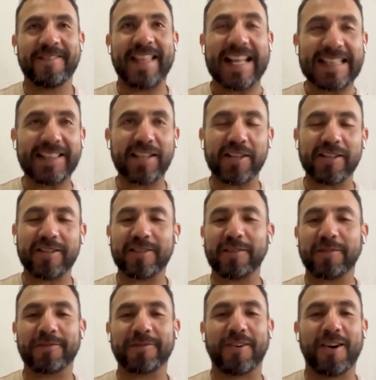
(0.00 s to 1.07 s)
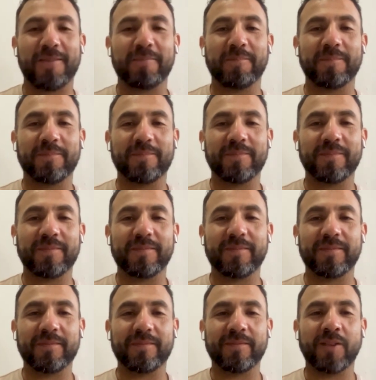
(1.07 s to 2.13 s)
dentist from
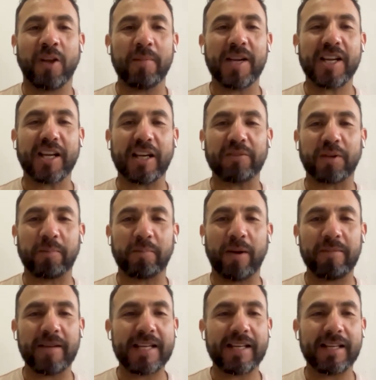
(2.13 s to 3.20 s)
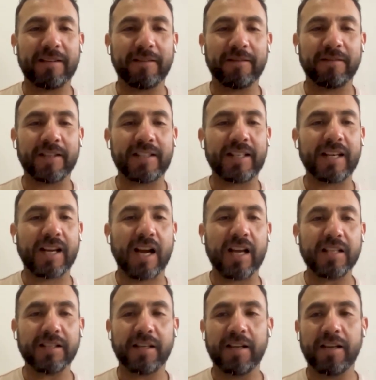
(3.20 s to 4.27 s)
Dominican Republic visiting
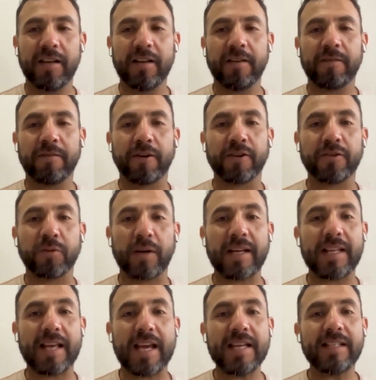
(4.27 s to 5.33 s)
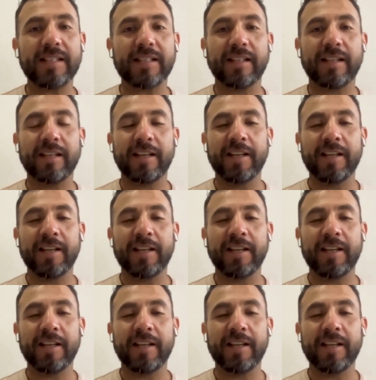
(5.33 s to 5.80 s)
us for 20 days.